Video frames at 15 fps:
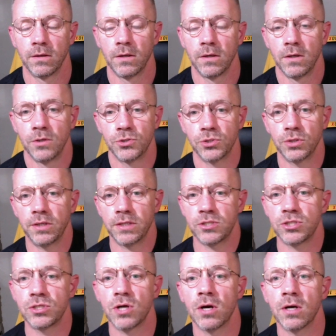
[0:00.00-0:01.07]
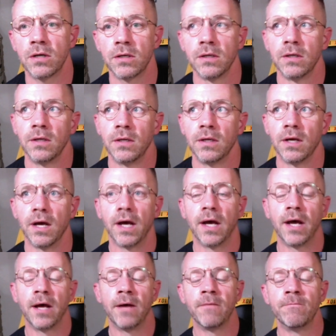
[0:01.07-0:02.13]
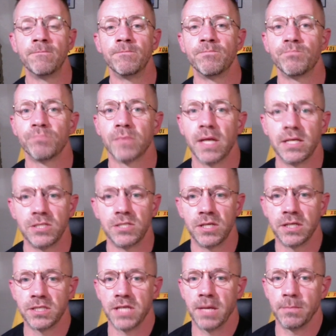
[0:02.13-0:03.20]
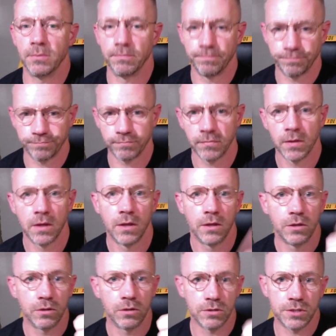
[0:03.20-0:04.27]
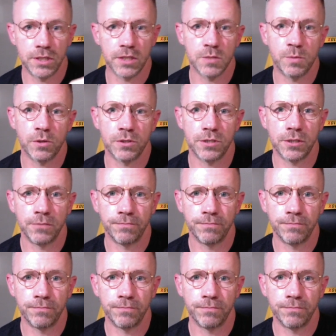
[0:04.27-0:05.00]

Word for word: So let's start um, as an example. You're a salesperson